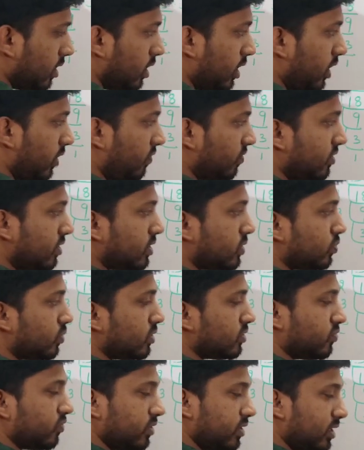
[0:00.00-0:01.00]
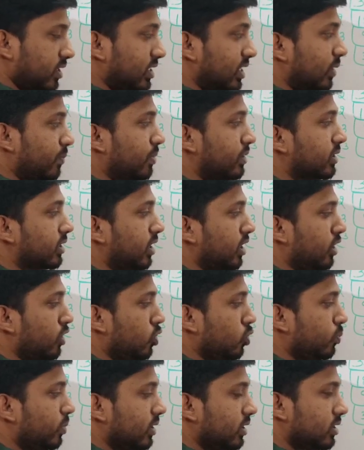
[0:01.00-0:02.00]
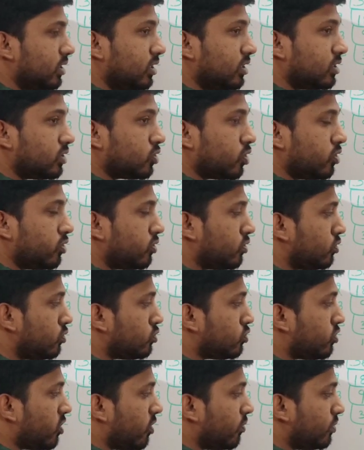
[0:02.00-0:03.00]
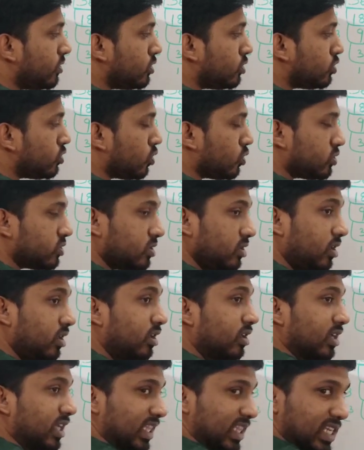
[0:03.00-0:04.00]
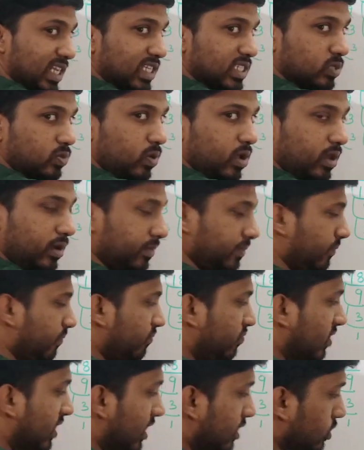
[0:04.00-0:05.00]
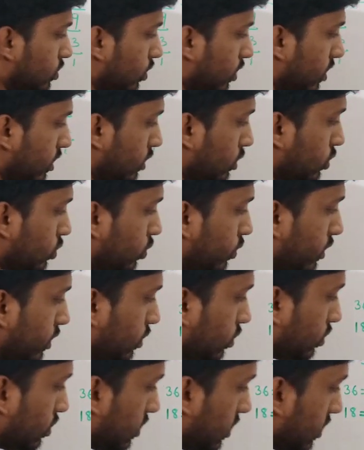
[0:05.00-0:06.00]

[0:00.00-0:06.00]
If this was, for example, 3 cube and 3 square, it would have been chosen 3 square. So here 2 into